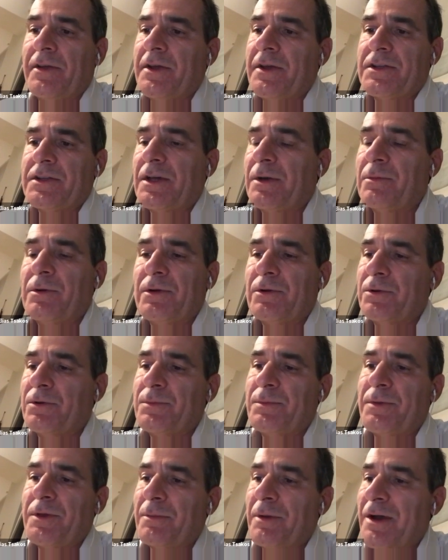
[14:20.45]
someone who's
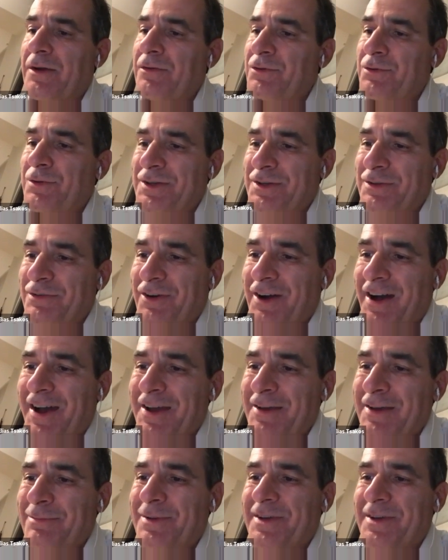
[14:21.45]
BMI of 25,